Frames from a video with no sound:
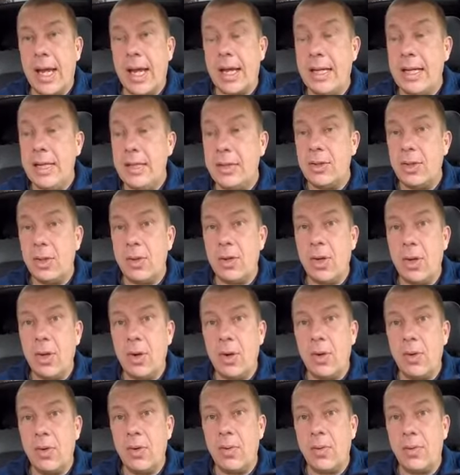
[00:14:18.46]
I need to
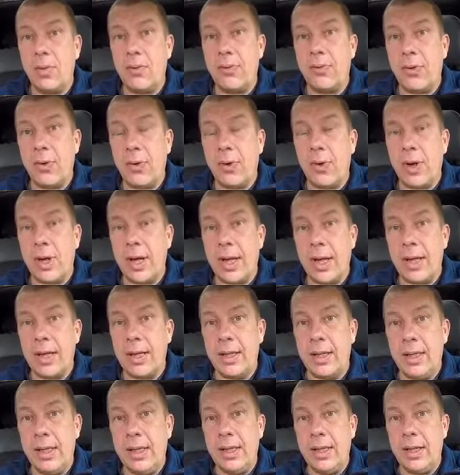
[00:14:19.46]
go for
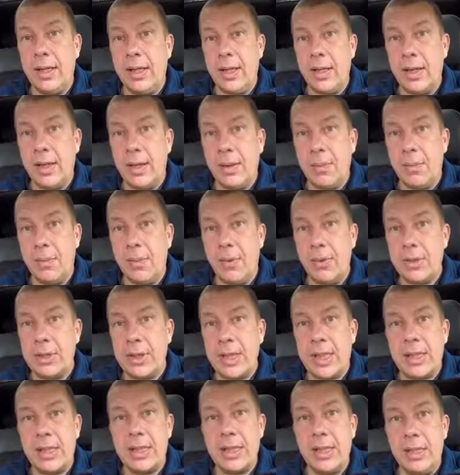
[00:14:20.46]
an
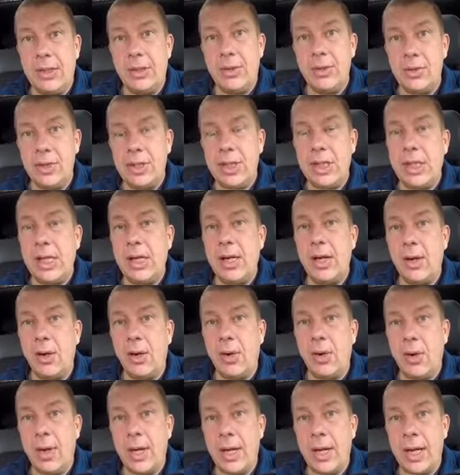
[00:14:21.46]
Mercedes EQC
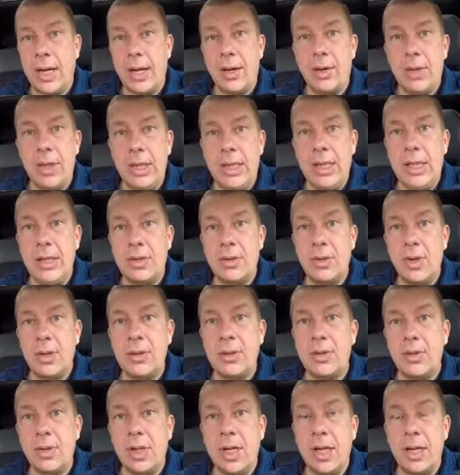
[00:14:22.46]
or an Audi
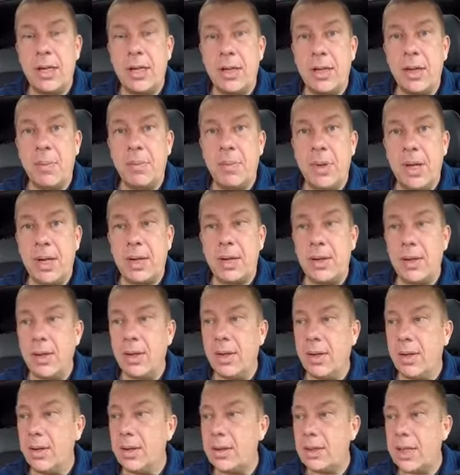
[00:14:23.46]
e-tron to get
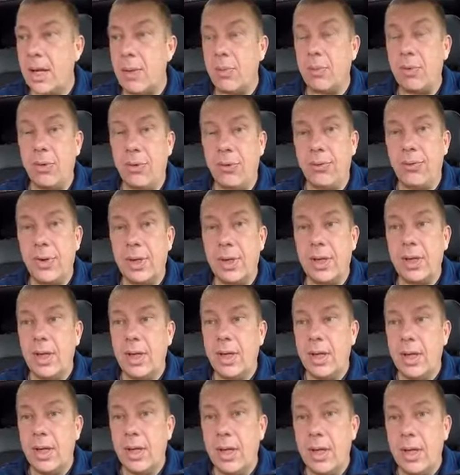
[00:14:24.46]
better soundproofing,
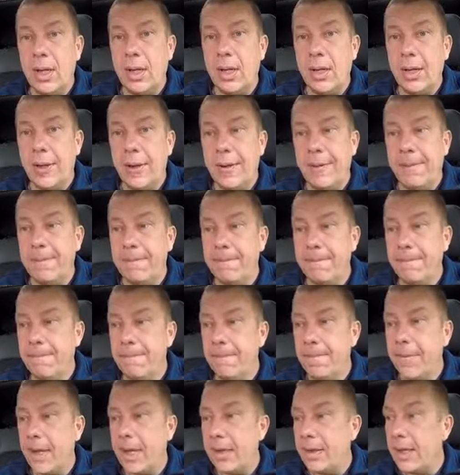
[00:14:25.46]

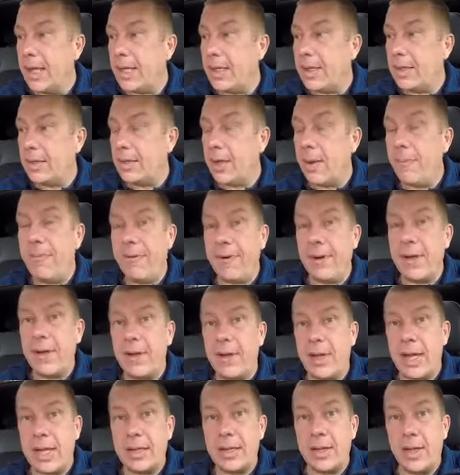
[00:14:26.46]
and that is
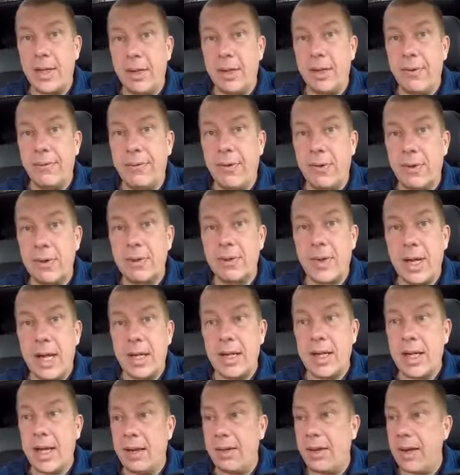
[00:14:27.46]
something that
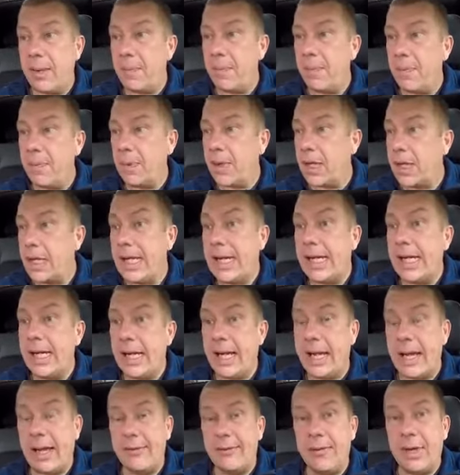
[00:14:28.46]
Volkswagen
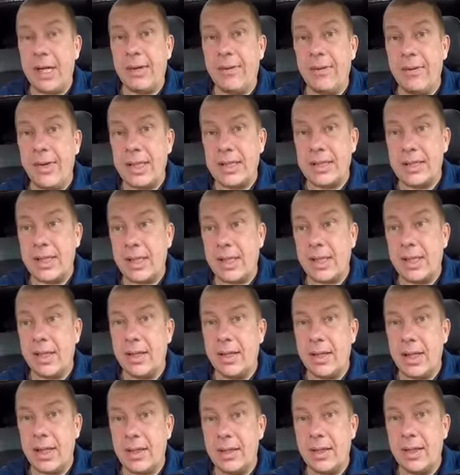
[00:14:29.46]
clearly have invested
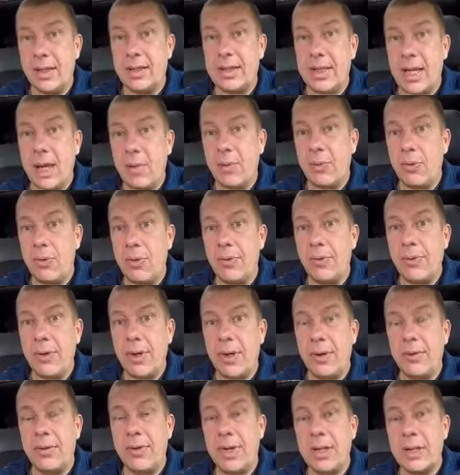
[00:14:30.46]
in the
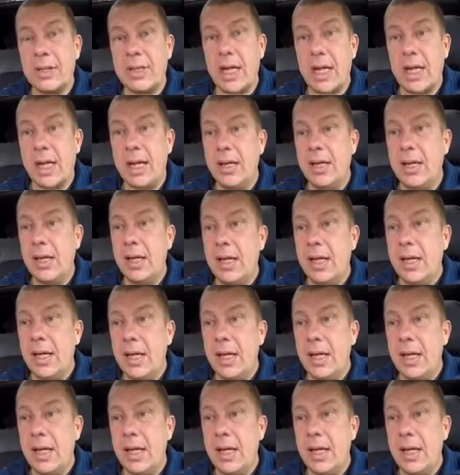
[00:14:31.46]
soundproofing of this car,